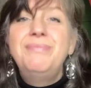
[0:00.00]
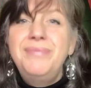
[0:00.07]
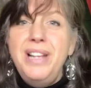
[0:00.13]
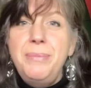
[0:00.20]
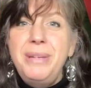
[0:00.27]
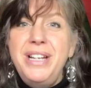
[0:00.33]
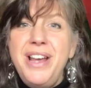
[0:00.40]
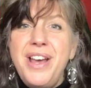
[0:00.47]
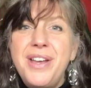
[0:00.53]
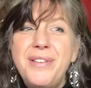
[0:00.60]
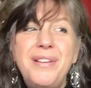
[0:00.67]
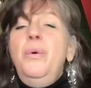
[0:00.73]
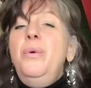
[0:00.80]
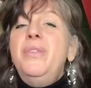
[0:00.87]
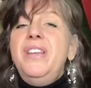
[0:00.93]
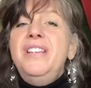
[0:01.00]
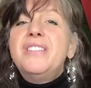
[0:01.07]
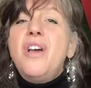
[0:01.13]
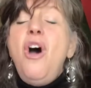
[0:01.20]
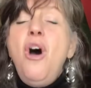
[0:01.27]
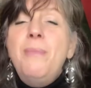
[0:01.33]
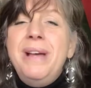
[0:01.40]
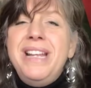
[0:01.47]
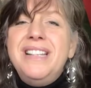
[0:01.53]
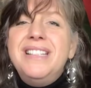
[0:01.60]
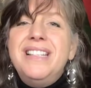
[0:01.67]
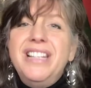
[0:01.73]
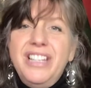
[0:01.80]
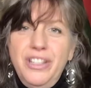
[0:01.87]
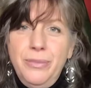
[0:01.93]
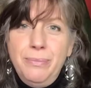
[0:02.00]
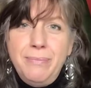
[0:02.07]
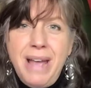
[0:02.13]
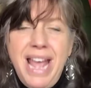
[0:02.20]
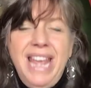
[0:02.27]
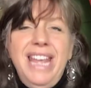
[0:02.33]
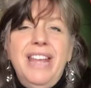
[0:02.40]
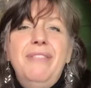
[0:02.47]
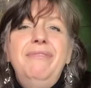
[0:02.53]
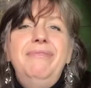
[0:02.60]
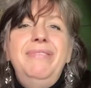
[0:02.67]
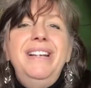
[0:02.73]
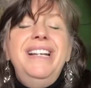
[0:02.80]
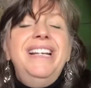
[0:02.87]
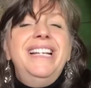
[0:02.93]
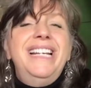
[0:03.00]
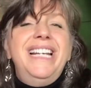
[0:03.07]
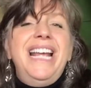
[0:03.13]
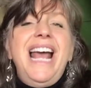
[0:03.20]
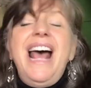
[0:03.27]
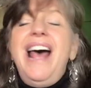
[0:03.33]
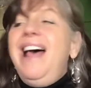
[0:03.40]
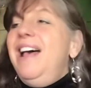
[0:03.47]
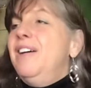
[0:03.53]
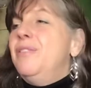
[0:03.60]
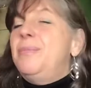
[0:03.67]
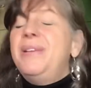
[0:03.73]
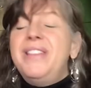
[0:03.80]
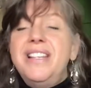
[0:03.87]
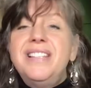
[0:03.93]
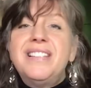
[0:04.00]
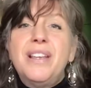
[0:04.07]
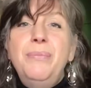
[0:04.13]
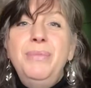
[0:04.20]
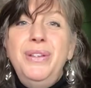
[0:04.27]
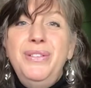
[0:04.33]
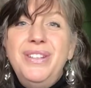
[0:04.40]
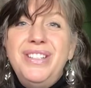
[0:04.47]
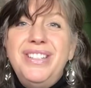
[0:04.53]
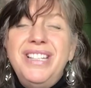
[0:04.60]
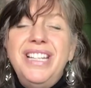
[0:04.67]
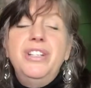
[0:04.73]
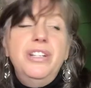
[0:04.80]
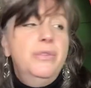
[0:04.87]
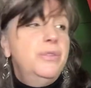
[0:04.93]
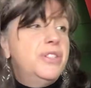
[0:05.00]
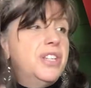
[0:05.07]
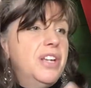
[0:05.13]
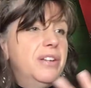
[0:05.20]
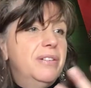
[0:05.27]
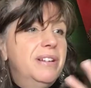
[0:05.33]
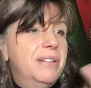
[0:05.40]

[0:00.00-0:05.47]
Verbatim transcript: Let me know. All these comments that you make really help this community, and also